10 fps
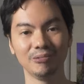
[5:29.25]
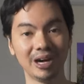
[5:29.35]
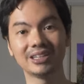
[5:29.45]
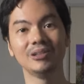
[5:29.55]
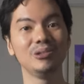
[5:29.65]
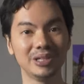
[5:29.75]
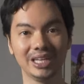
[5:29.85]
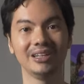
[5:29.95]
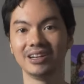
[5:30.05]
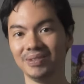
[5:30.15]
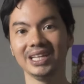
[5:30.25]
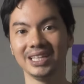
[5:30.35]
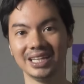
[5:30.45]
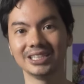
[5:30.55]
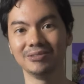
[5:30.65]
want to do regular
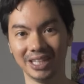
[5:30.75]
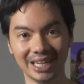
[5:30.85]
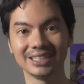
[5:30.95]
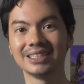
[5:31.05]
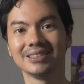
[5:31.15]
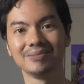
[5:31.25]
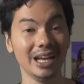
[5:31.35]
maintenance with us.